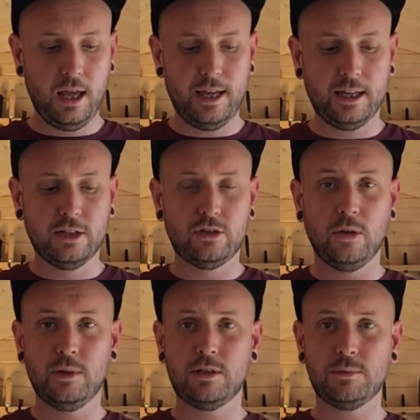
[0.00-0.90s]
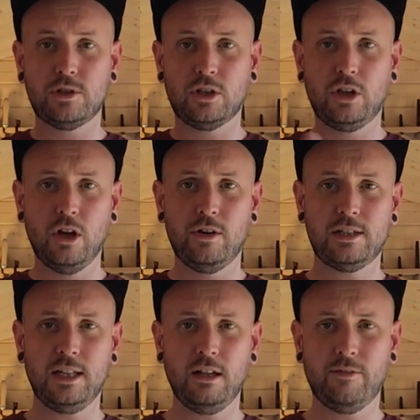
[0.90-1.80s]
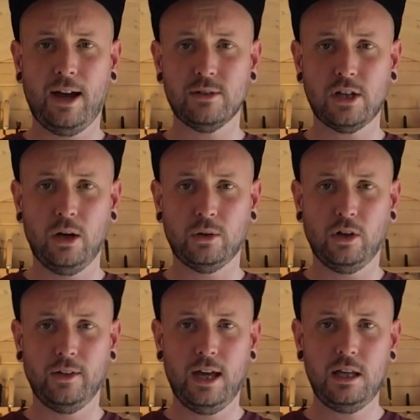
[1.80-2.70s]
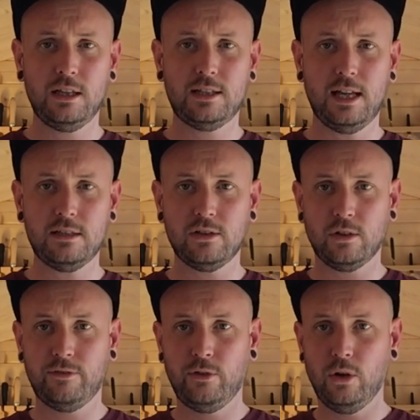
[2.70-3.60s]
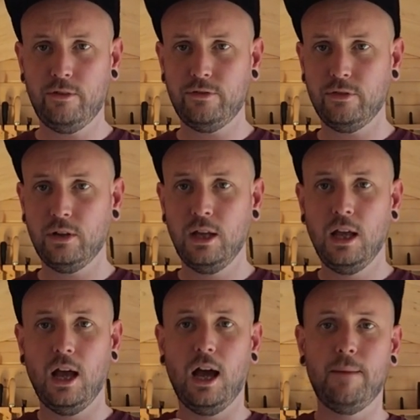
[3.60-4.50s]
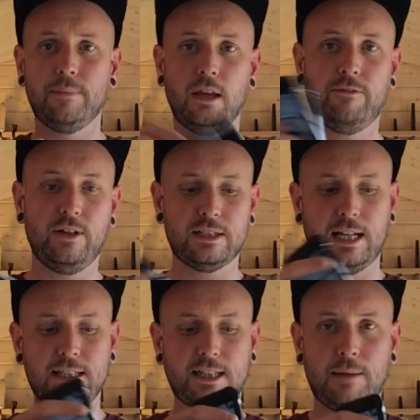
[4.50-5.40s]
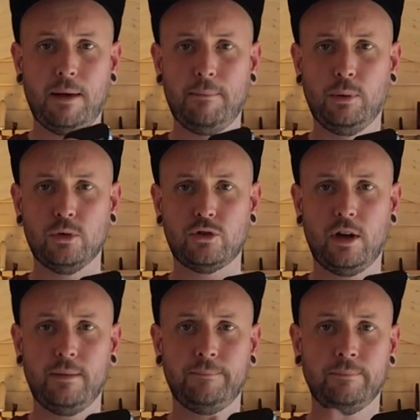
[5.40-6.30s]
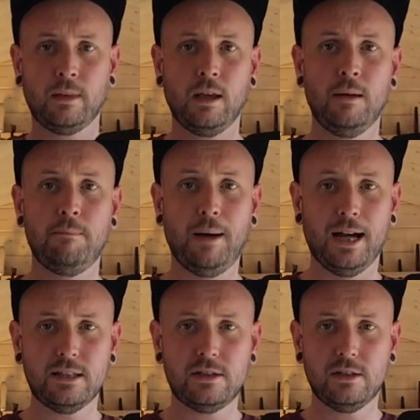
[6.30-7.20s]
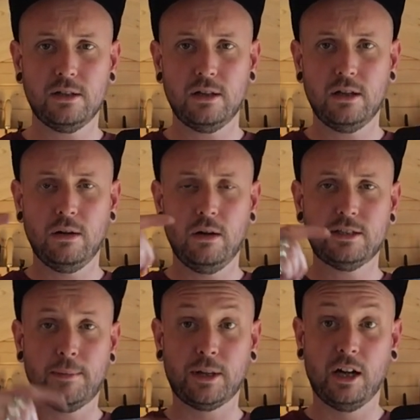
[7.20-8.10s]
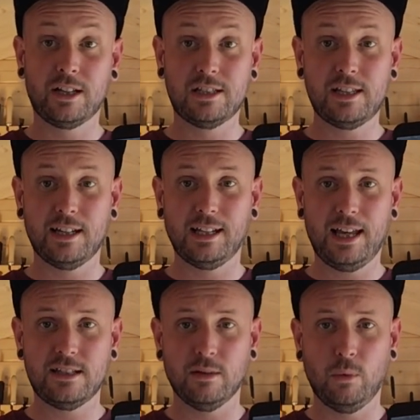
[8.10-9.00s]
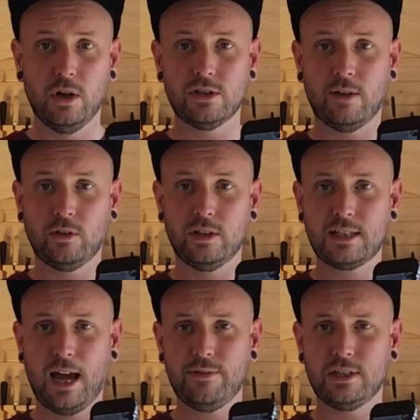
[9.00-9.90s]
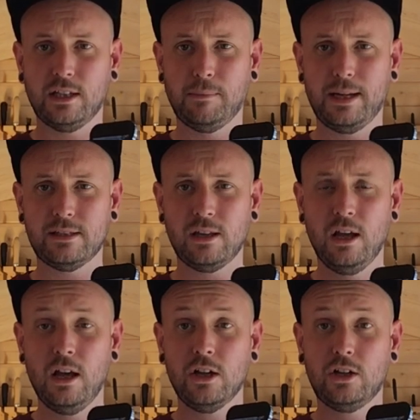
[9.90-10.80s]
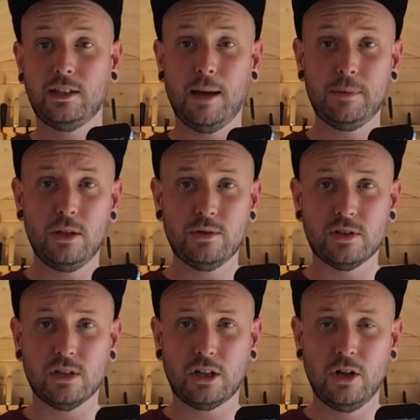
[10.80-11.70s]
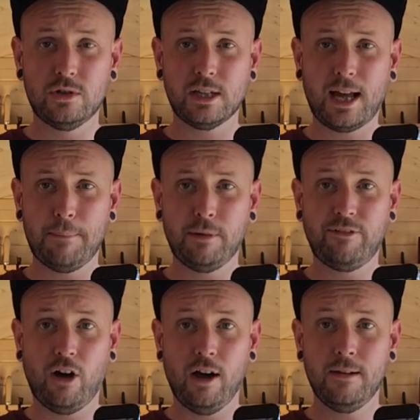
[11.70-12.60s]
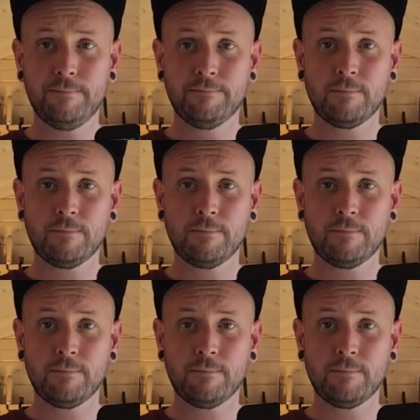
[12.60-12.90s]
It could do with some security of how to hold it on there. He says it's not going to fall off. It fits landscape and portrait, but something I considered later was I've got this cavity at the base. Could that be used as an acoustic amplifier?